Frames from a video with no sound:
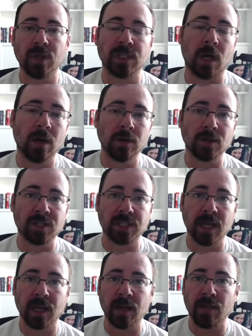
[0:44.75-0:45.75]
to
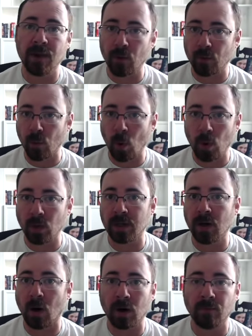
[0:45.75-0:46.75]
understand their role in
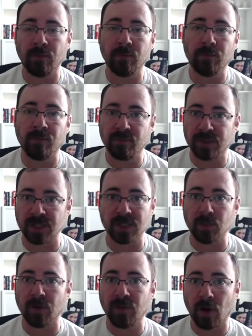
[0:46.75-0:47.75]
our
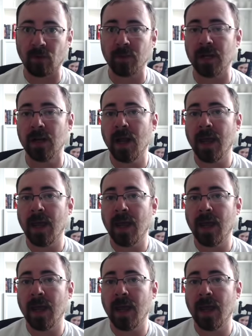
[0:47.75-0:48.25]
system of government,